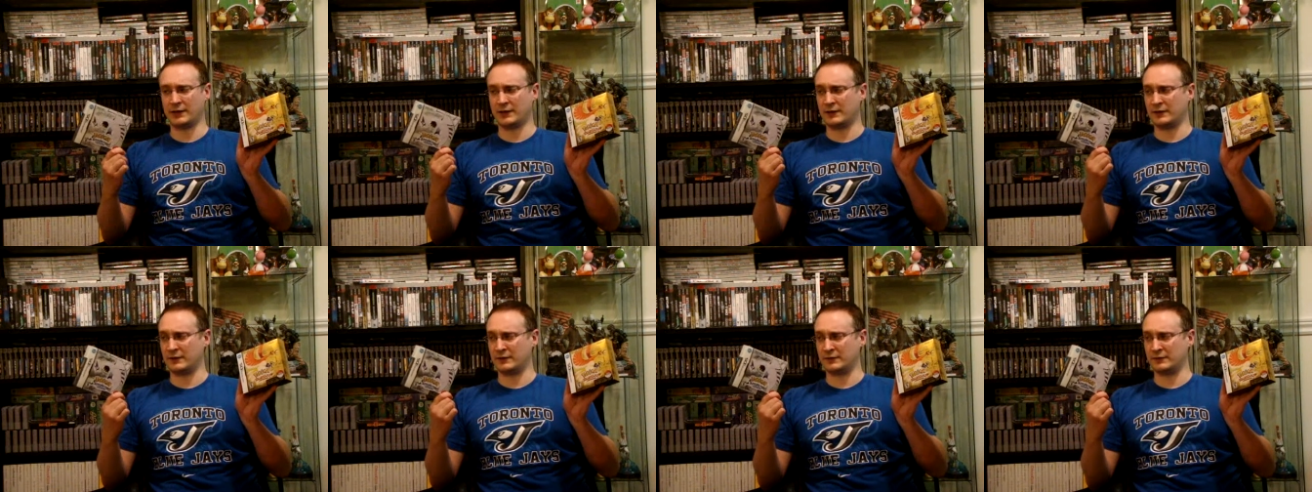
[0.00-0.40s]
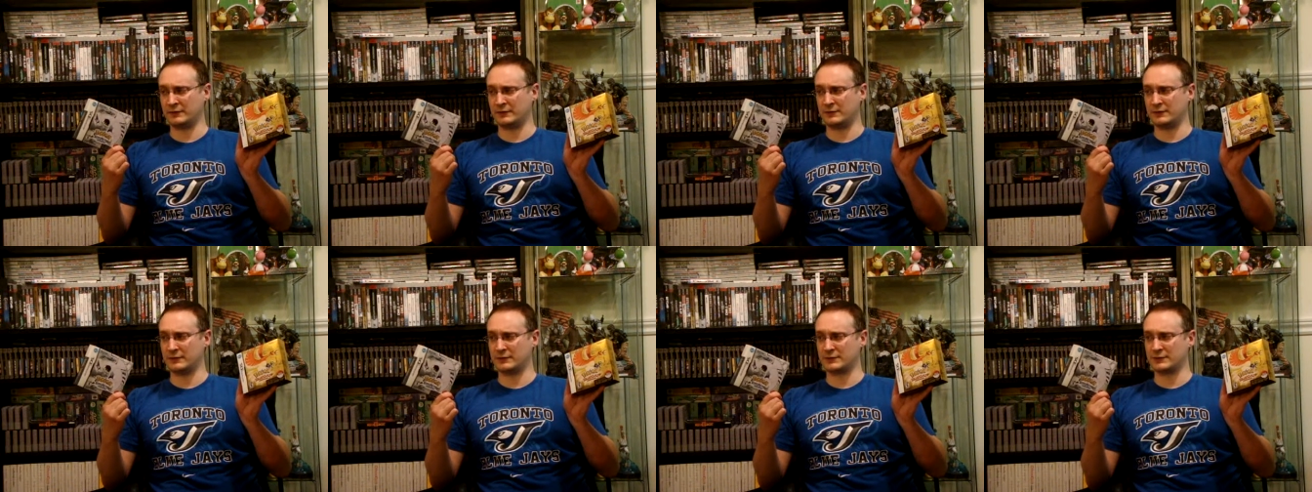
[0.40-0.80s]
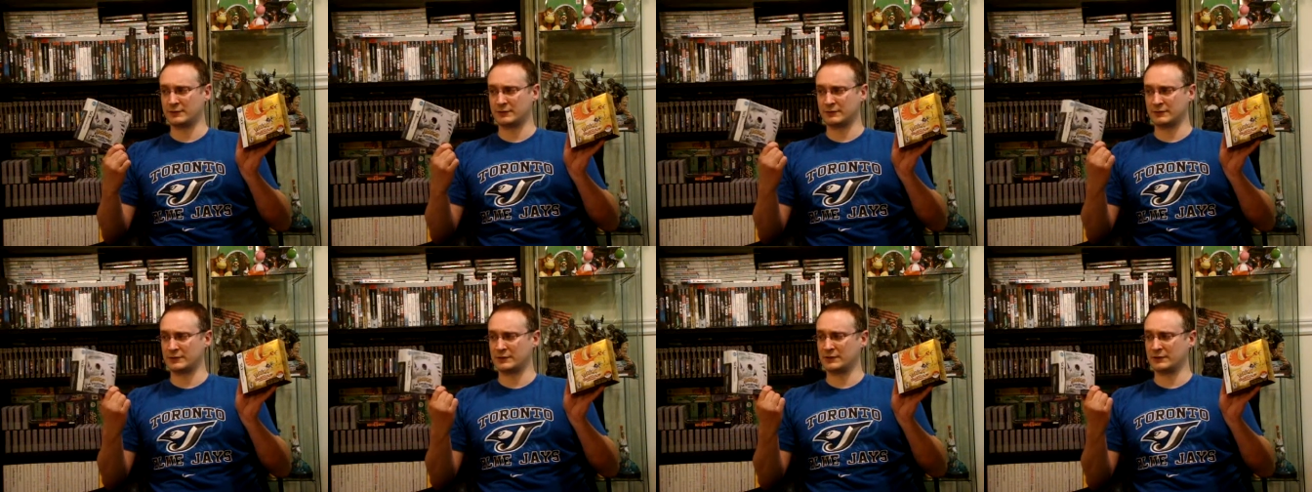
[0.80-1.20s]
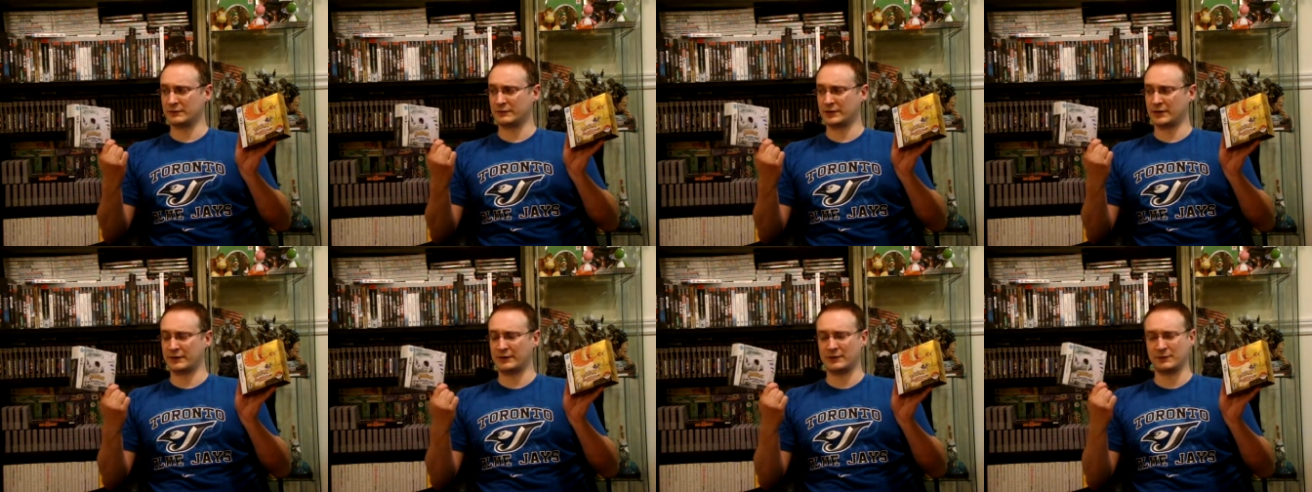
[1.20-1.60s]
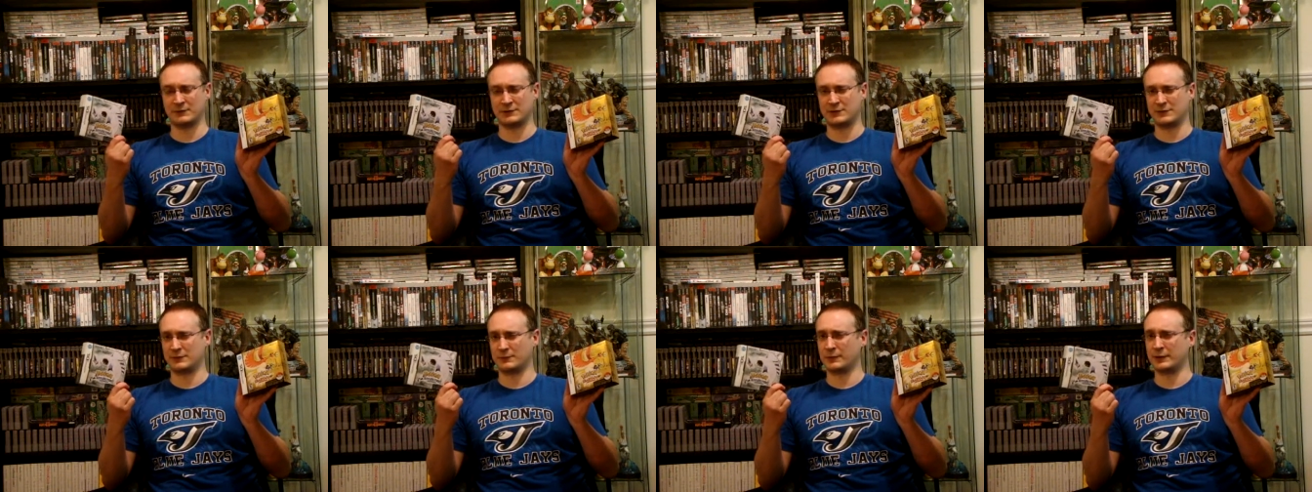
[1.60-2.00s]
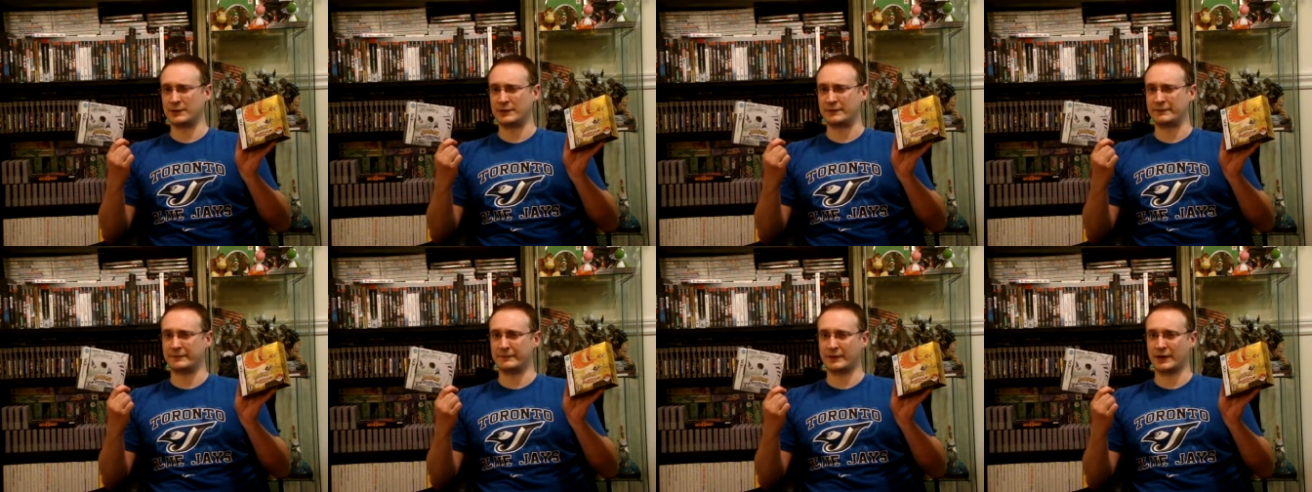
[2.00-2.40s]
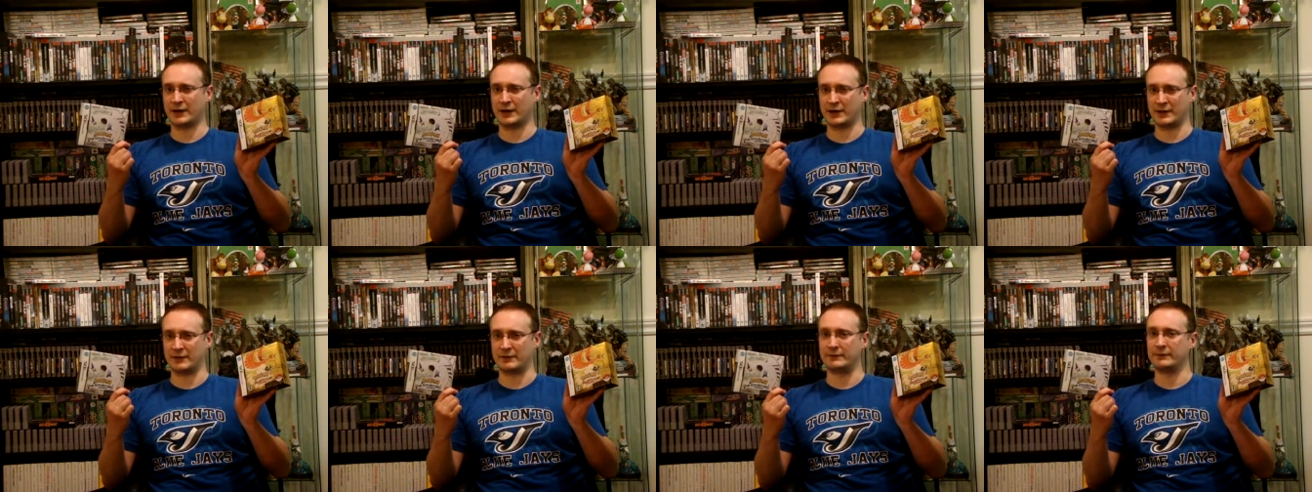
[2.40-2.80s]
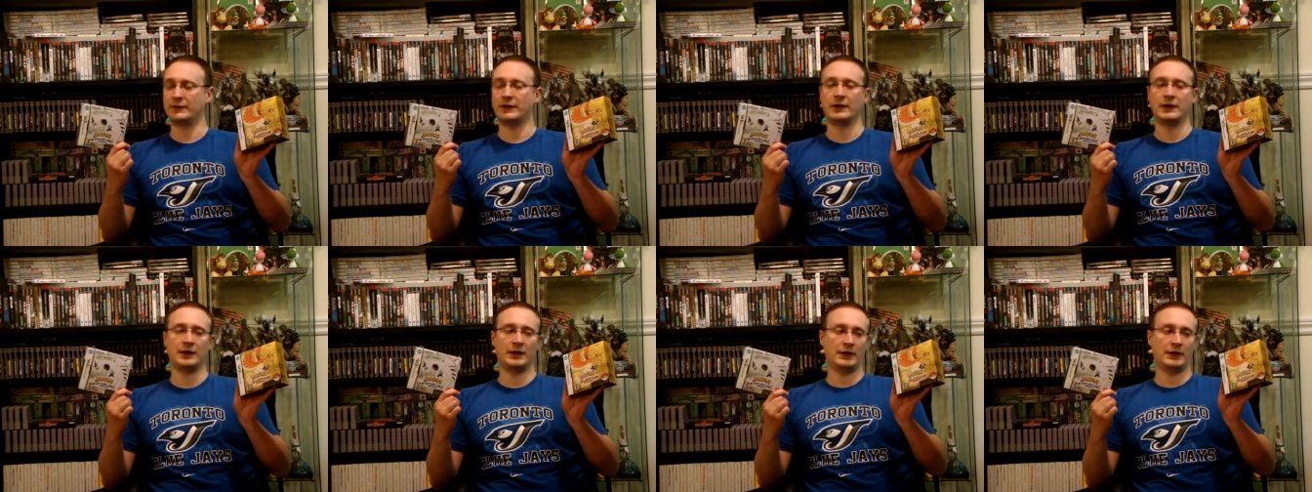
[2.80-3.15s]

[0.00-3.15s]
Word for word: and Soul Silver I think was 25.